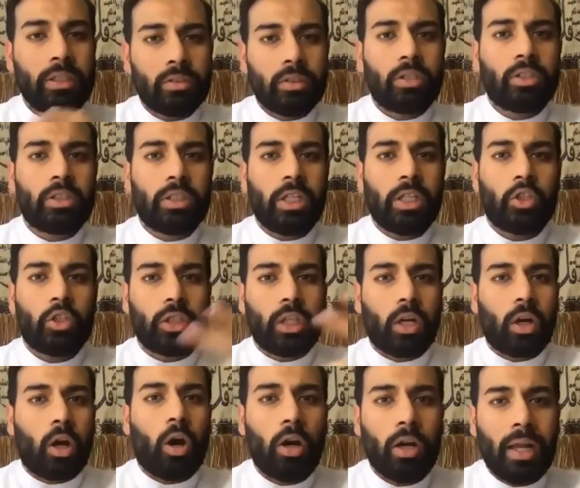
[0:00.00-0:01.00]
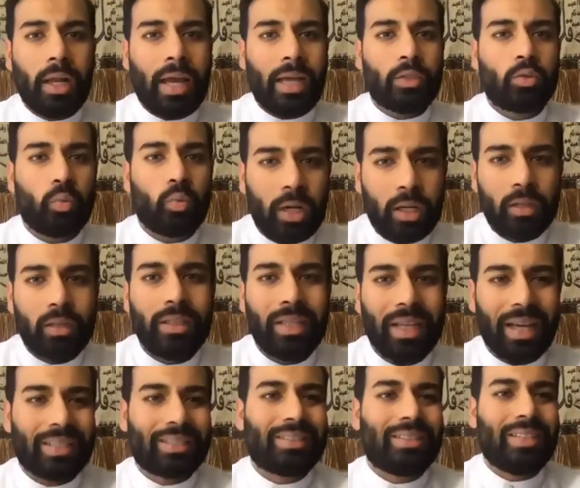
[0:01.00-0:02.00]
of this nature that aren't as readily
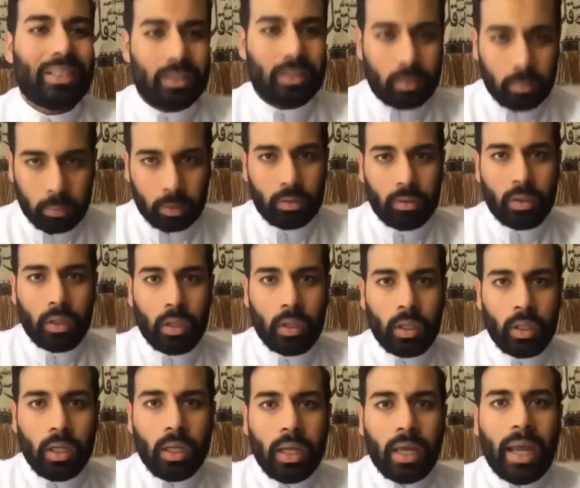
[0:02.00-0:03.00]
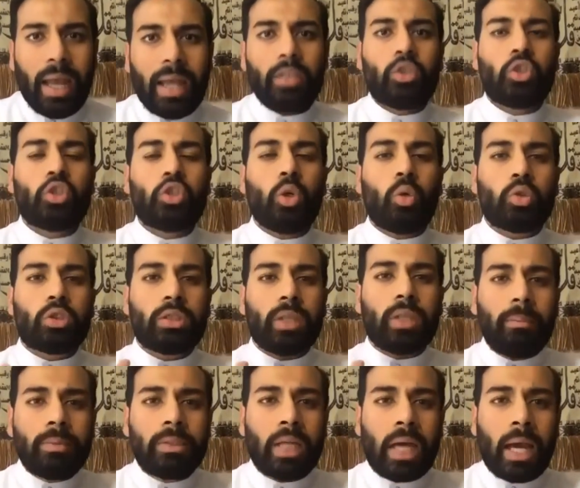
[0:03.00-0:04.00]
accessible. And so
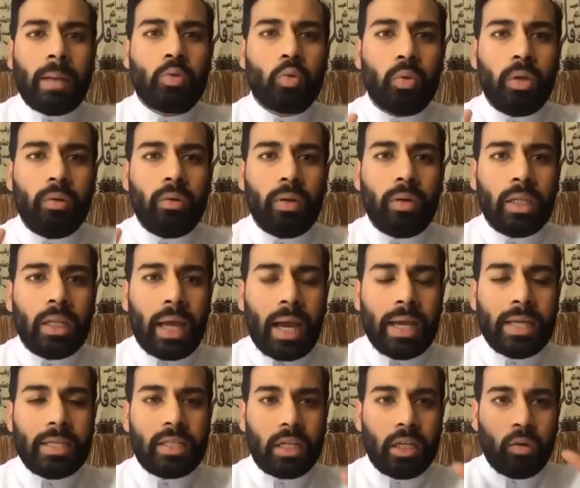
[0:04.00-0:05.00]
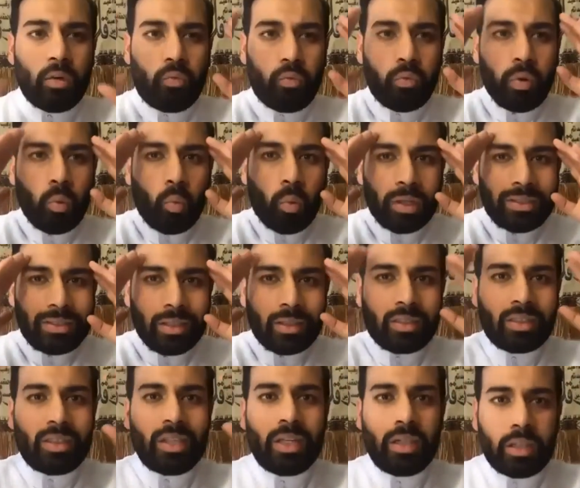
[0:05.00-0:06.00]
sometimes we realize that if we want to
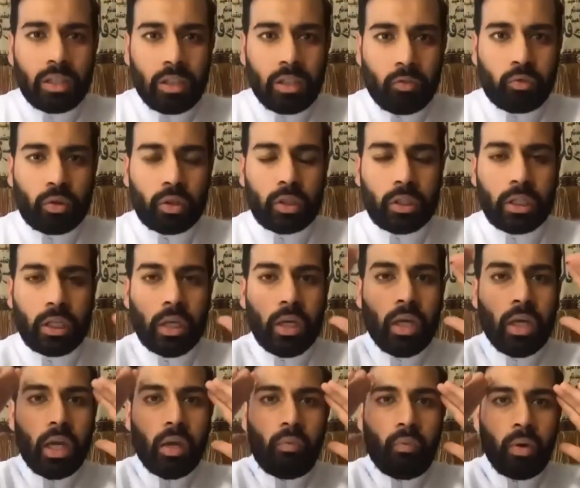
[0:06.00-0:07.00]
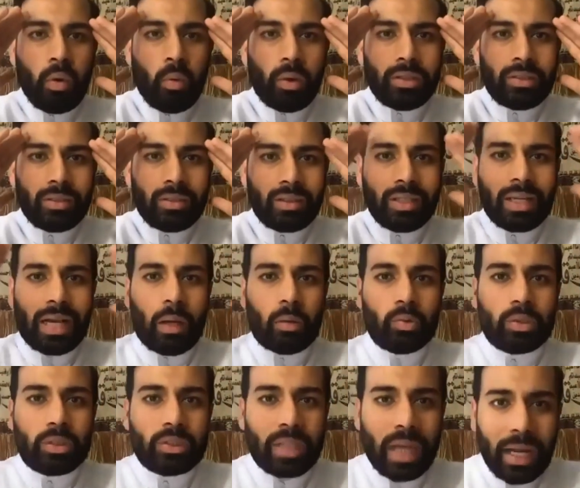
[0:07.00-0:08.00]
think differently, if we want to think
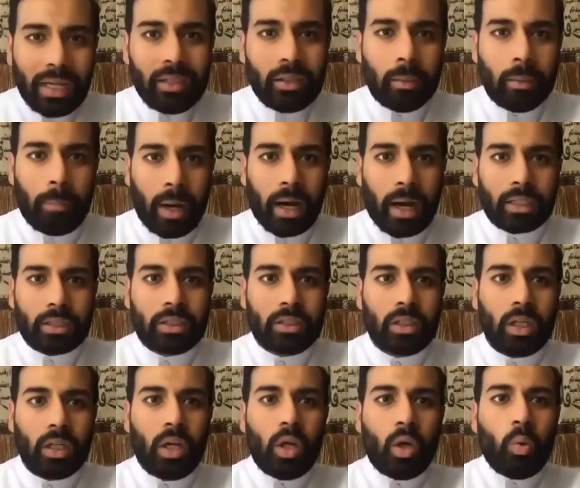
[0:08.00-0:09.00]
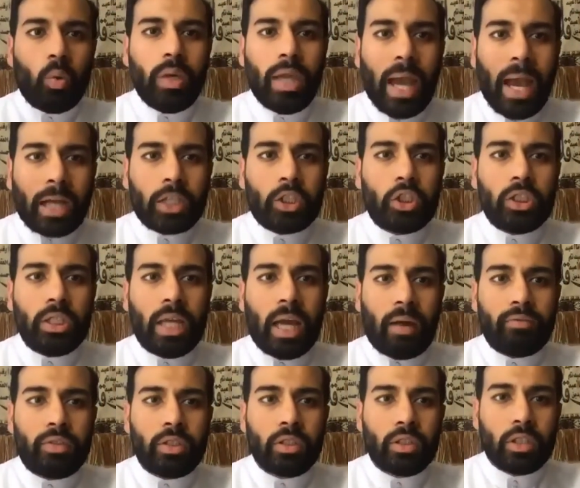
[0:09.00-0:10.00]
outside the box, we actually
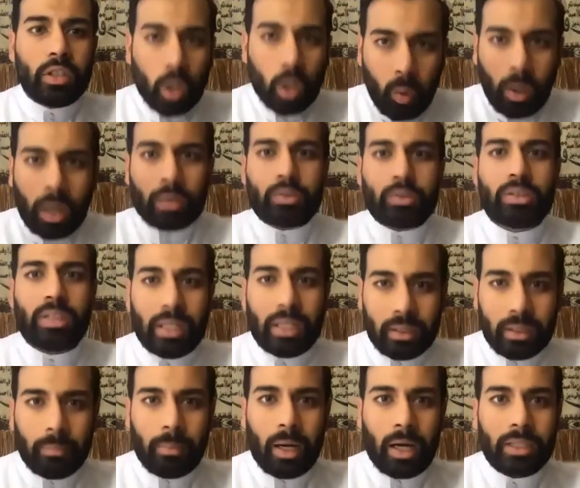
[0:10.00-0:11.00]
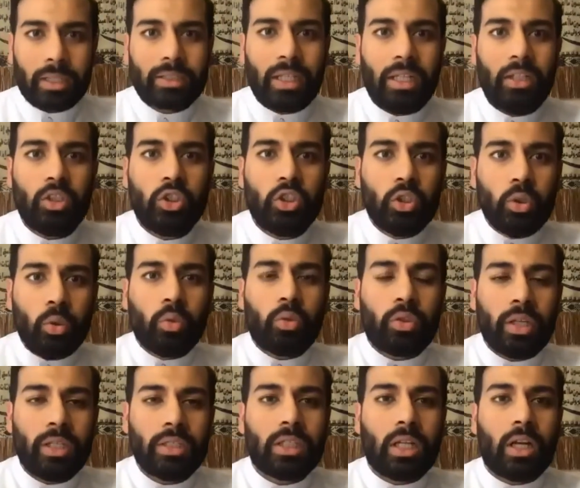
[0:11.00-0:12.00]
have to go outside the box and do
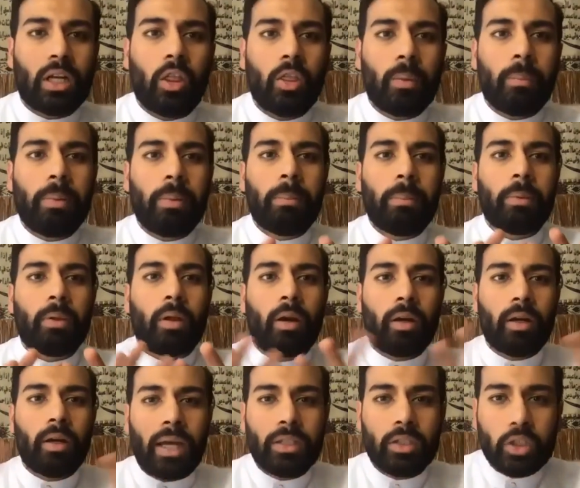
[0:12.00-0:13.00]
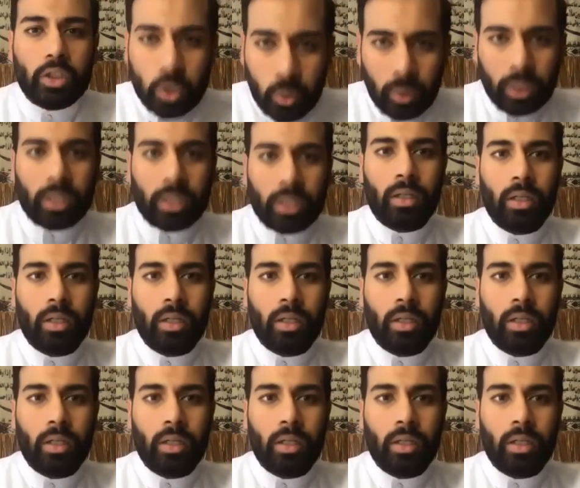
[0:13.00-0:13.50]
things that other people are not doing.